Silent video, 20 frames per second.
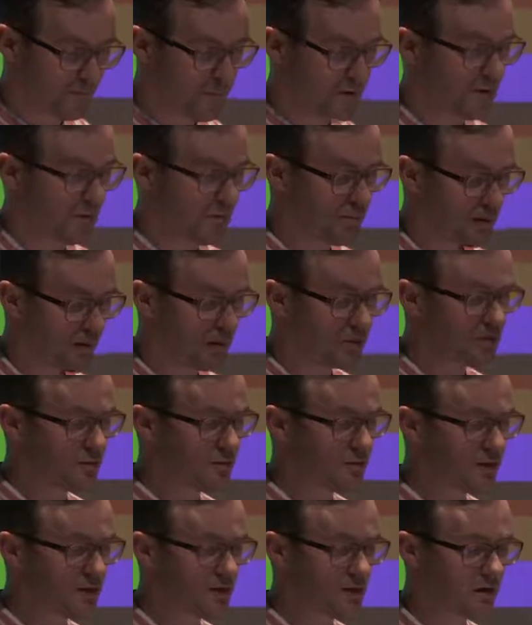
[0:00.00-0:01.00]
To approach
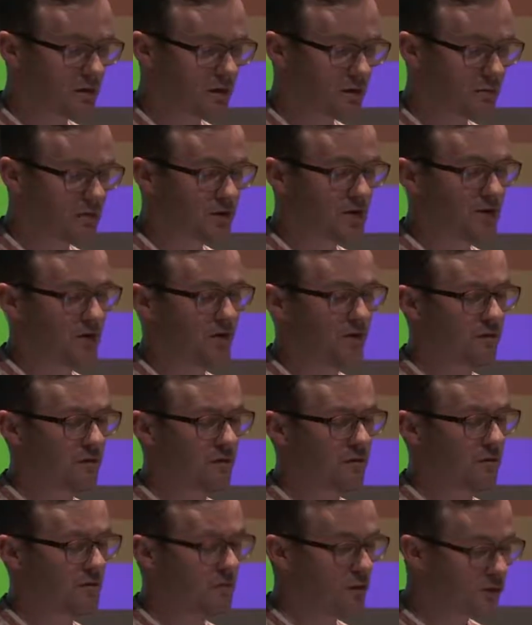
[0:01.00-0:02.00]
musical composition
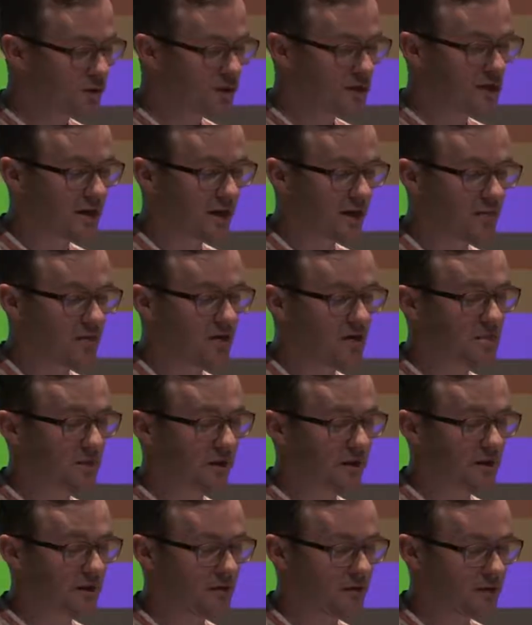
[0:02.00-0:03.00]
from a multi-scale
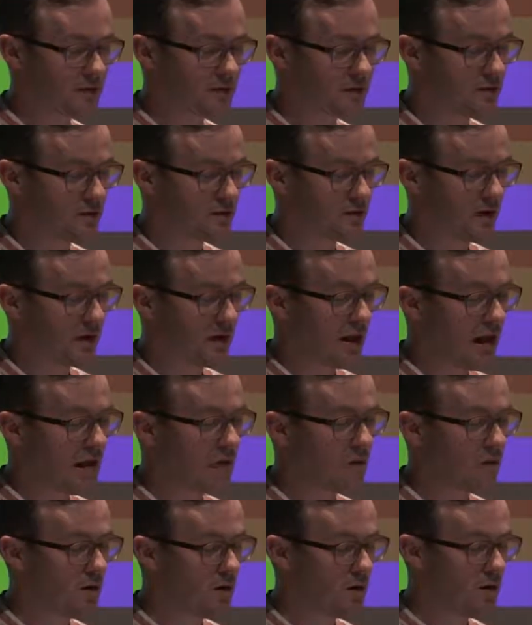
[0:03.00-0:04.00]
perspective is to
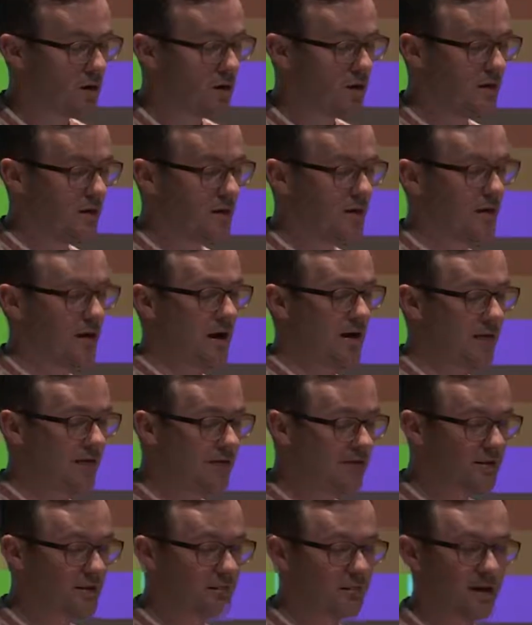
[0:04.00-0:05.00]
allow an
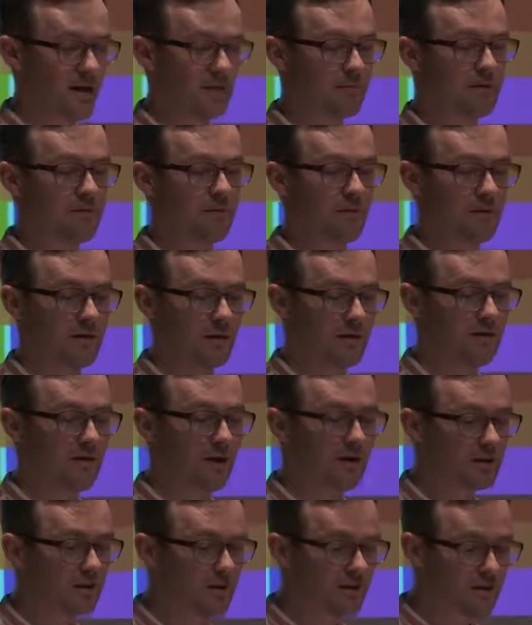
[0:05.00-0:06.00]
interplay between
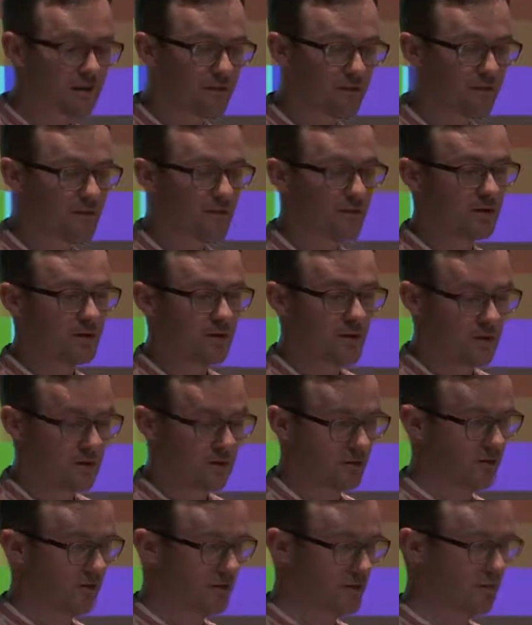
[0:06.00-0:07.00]
inductive,
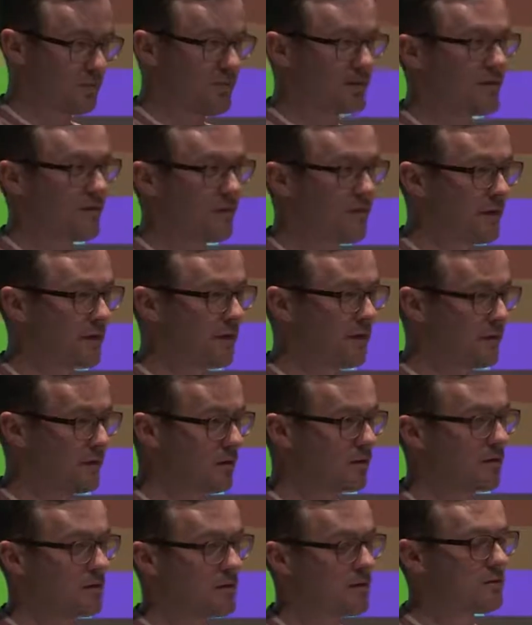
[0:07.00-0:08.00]
the specific
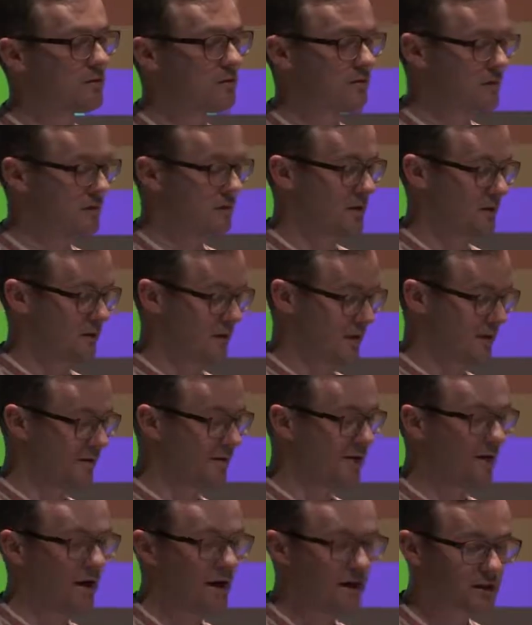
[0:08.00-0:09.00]
local, the
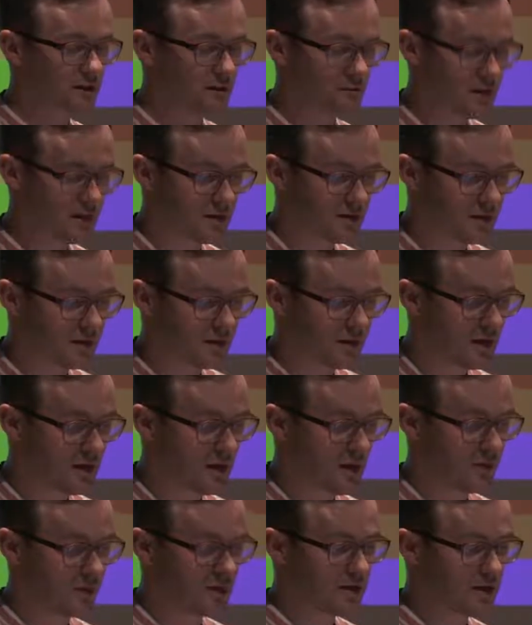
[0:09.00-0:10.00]
interaction
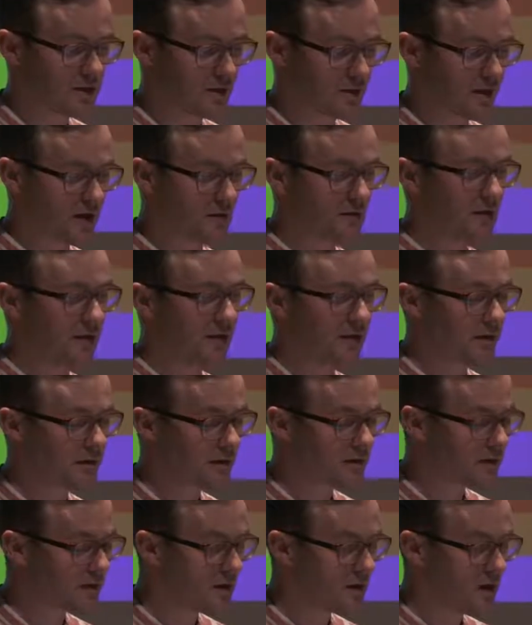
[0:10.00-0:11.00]
with sonic
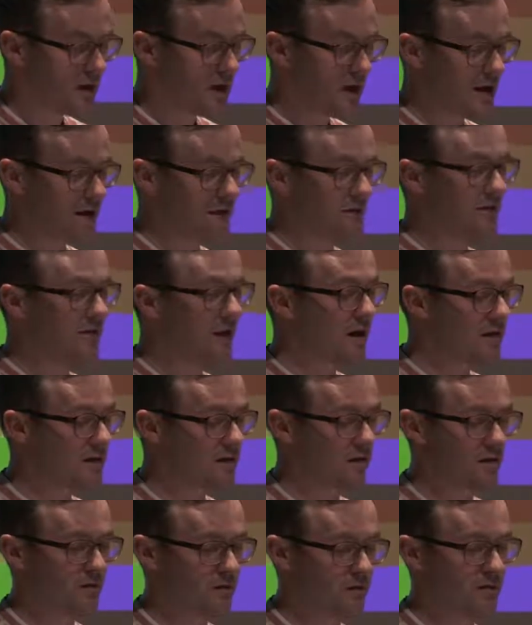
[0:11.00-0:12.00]
material, and
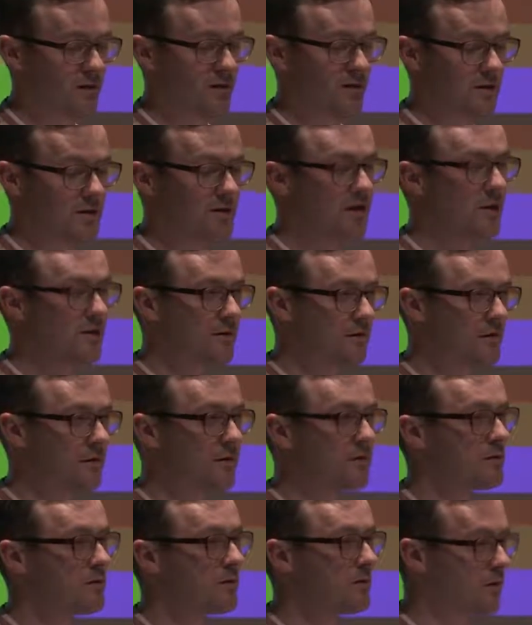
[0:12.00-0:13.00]
deductive, the
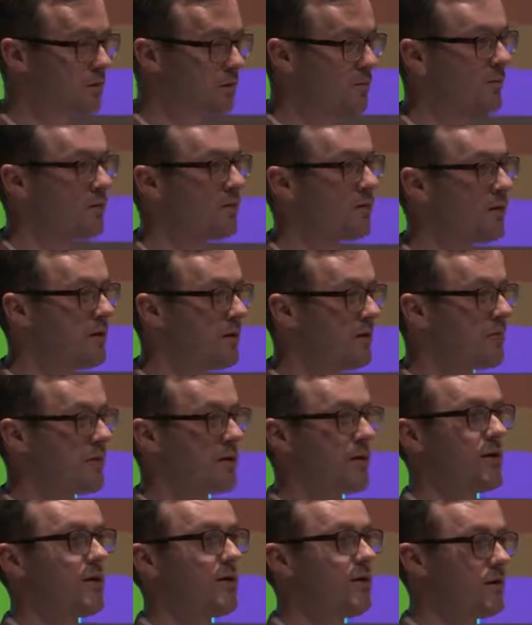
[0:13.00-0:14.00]
general, global,
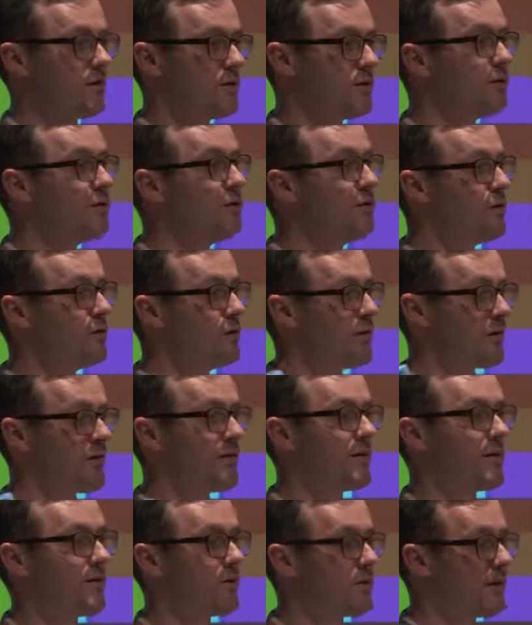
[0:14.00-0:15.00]
to do with
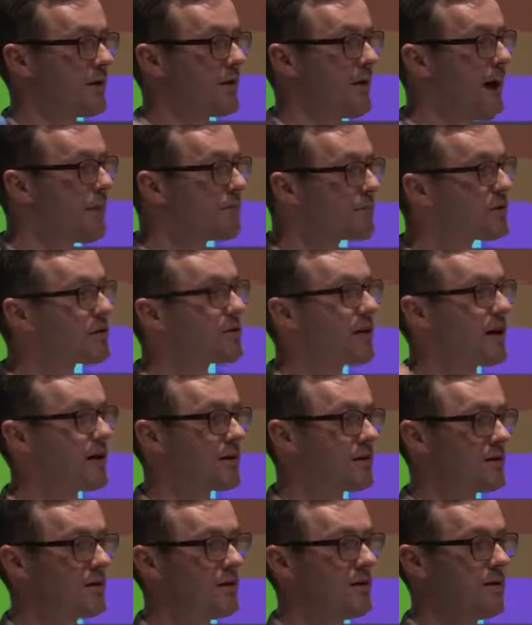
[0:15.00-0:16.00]
the
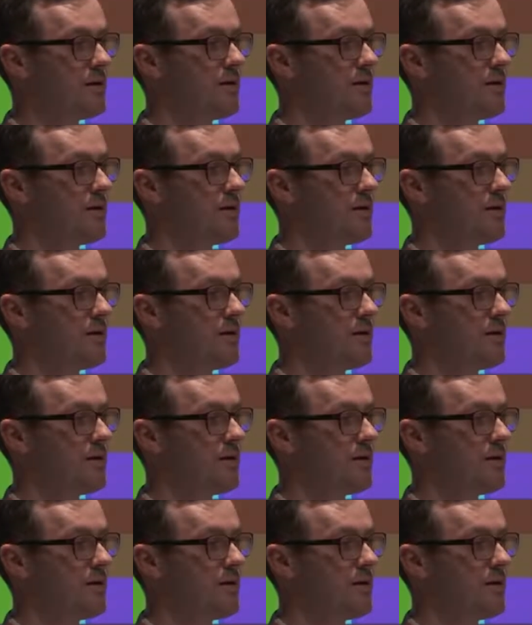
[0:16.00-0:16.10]
abstract